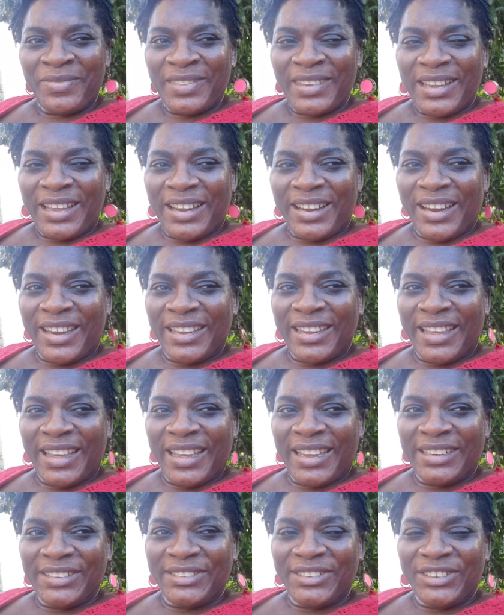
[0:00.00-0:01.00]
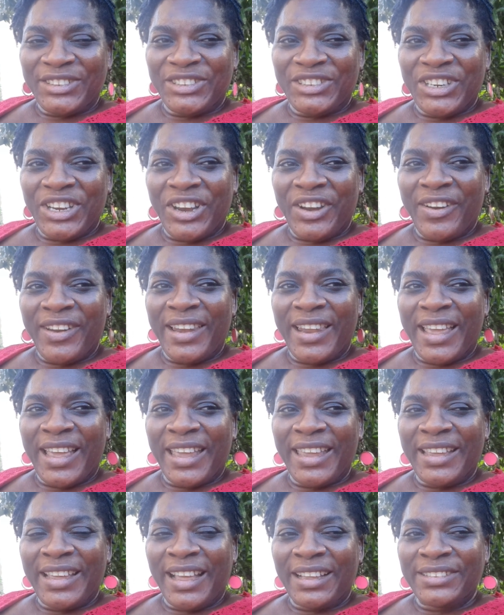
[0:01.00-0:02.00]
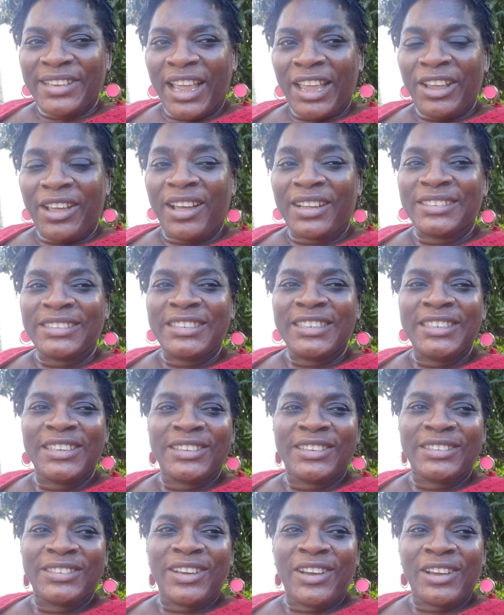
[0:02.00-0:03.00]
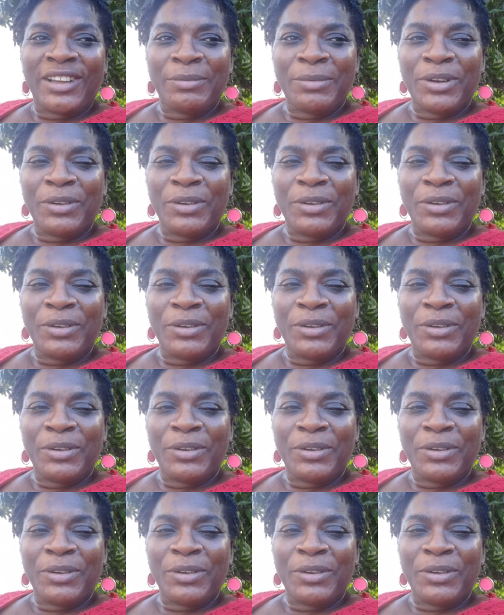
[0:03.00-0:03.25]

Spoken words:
Alright guys, so share, like, as I continue to talk about my